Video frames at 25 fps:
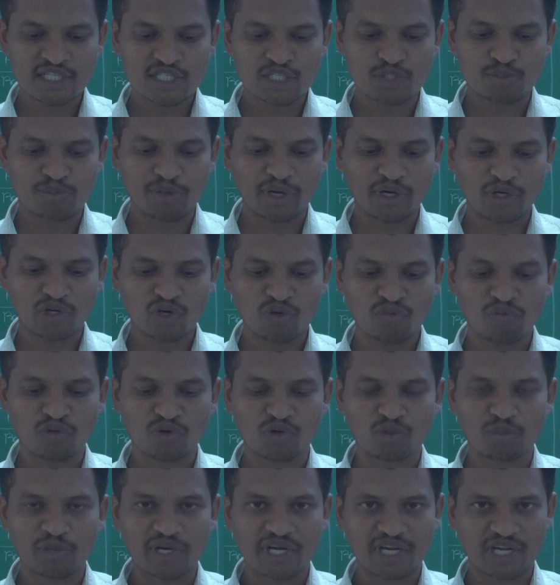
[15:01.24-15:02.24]

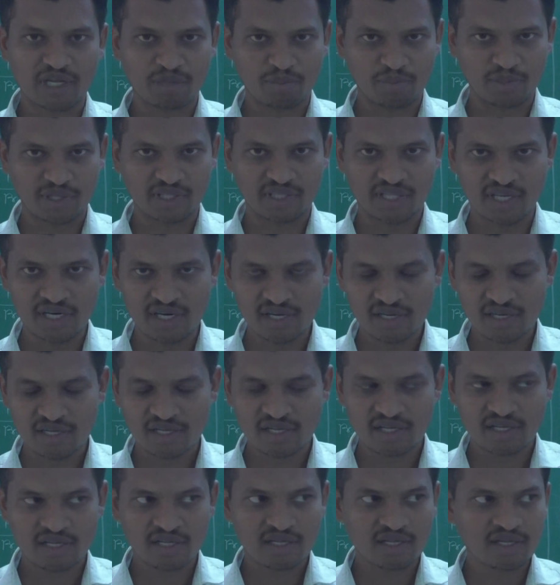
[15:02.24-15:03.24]
spectrophotometric method,
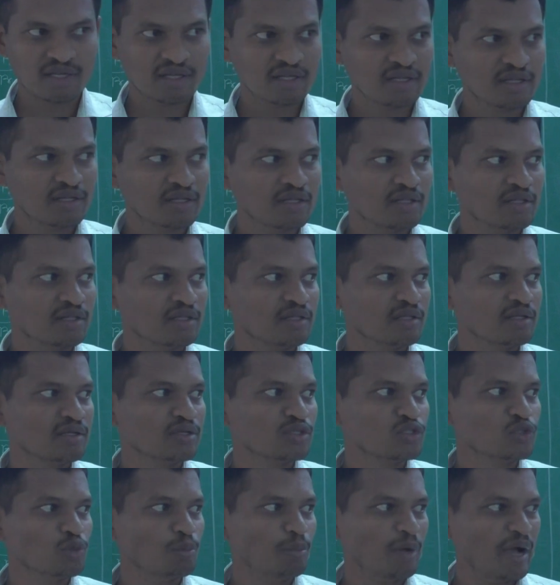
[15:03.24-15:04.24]

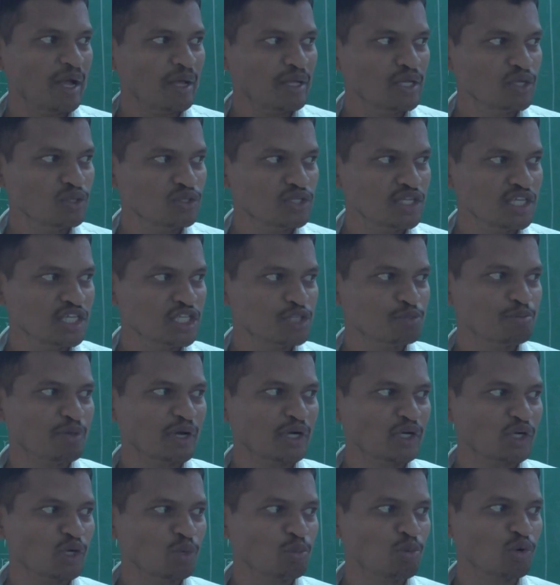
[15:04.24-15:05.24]
So by using
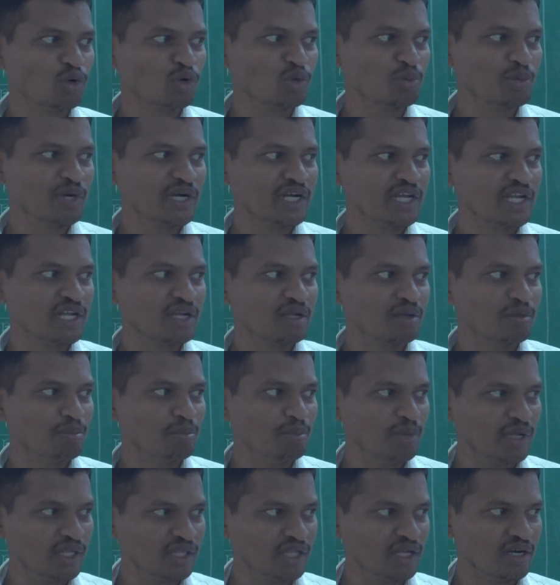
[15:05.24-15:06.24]
spectrophotometric
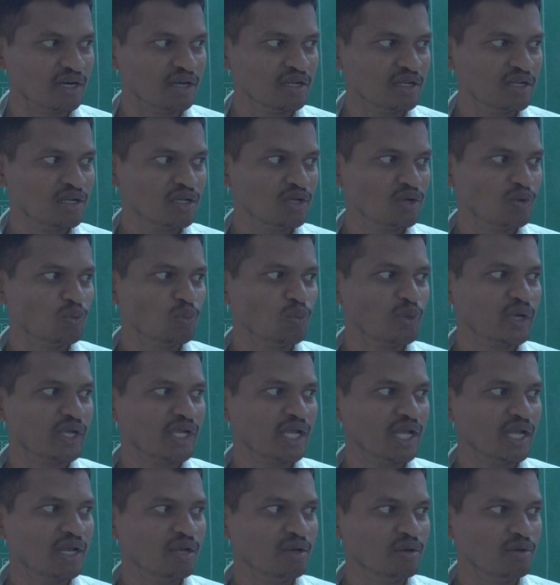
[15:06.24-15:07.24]
method we
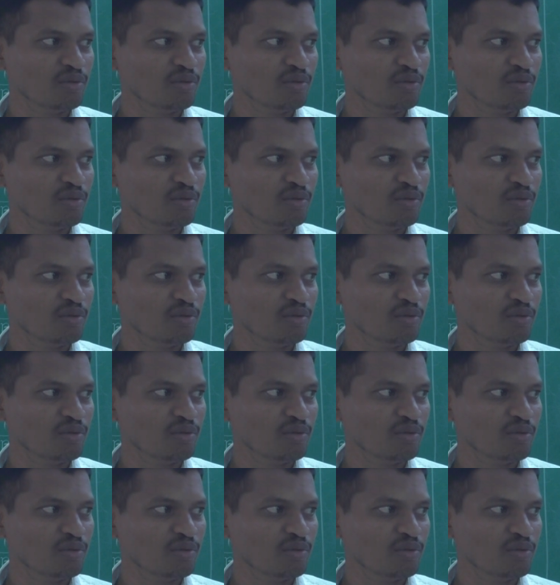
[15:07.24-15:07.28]
can